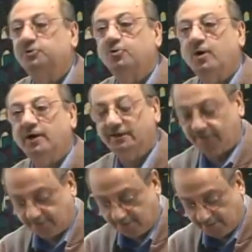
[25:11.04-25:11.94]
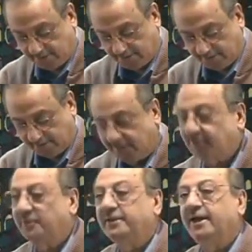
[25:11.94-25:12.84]
Swad
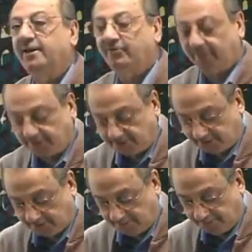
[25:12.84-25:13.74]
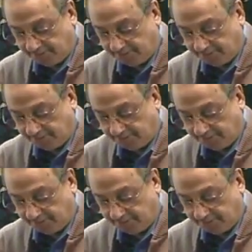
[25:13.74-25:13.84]
is being addressed.